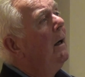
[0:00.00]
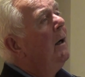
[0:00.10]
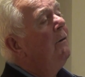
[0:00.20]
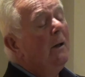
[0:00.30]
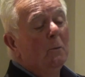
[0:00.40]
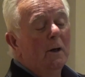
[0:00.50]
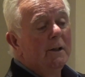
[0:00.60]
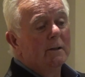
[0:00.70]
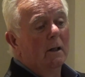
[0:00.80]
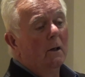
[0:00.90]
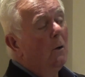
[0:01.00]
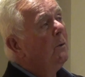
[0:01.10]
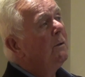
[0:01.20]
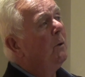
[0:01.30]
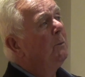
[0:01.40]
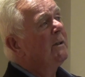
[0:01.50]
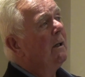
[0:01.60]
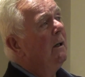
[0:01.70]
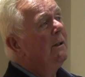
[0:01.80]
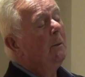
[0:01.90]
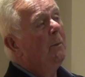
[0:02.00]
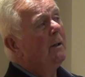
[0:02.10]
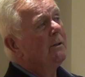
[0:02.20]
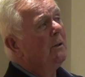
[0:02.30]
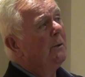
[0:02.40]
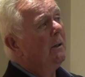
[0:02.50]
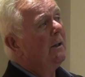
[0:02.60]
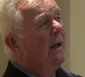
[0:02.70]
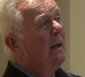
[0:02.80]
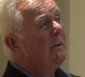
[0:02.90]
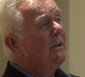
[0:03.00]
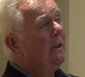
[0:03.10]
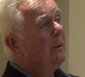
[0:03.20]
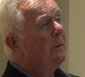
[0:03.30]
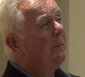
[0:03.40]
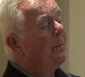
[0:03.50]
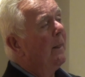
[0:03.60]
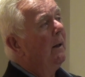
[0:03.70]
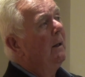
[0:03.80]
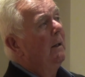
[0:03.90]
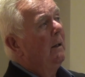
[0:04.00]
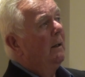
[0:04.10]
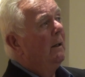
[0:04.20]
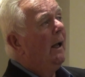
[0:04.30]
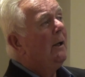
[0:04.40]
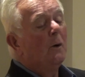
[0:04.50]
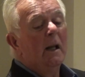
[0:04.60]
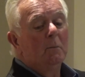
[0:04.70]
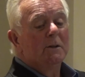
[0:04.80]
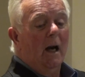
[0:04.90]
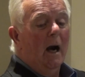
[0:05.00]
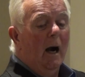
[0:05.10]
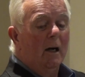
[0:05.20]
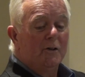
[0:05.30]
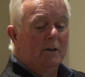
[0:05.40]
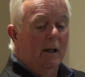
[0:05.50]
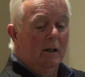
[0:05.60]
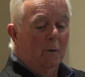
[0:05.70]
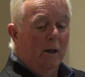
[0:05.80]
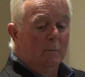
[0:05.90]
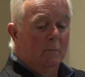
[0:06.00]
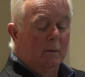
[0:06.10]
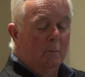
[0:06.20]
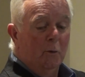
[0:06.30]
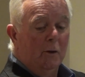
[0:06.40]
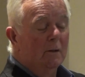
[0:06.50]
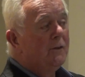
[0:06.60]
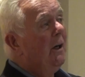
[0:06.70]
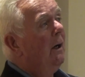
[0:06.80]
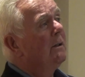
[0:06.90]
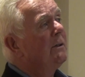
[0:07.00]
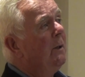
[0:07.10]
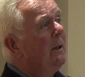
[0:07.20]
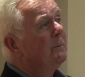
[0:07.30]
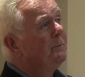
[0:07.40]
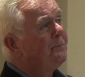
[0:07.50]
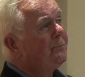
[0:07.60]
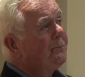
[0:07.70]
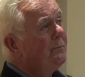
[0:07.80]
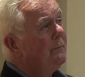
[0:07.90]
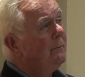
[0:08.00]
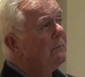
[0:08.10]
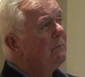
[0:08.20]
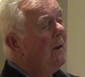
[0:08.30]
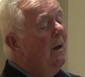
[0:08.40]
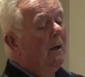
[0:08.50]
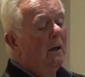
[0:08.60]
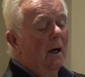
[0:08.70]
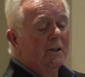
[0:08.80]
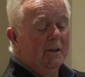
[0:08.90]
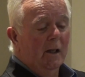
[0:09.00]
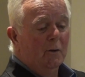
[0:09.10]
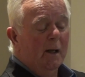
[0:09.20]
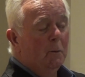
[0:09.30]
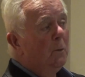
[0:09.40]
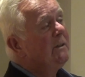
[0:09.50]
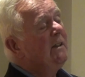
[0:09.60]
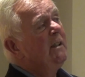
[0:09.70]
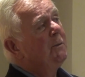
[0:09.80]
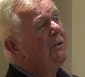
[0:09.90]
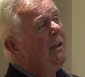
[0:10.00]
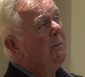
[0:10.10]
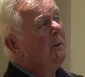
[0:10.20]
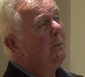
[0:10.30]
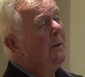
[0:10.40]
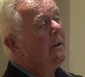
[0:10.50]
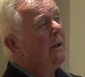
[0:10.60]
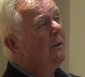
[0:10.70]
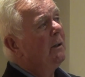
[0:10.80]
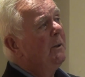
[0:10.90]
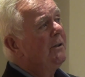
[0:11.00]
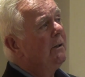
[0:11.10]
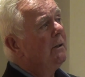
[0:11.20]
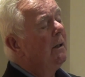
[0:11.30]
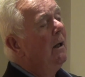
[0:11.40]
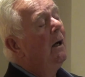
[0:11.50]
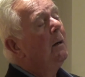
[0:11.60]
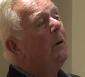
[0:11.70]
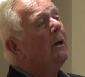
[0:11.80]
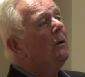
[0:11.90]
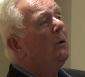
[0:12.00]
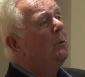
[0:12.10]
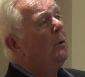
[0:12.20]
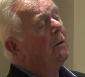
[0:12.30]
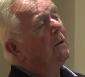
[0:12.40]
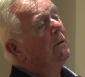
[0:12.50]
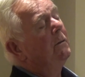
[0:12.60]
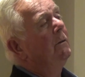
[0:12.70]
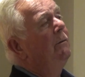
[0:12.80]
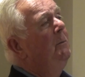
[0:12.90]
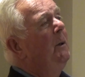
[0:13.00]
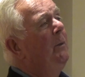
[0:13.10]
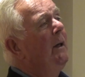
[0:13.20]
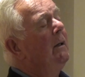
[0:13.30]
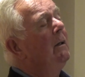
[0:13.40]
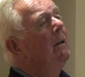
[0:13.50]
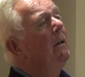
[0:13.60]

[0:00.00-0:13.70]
Phil Wright owned what was called the apothecary or the chemist shop. A. Graham was Archdale Graham, brother of Charles Graham. Archdale Graham at one stage was chairman of Balbriggan Town Commissioner. Michael O'Rourke from Balbriggan.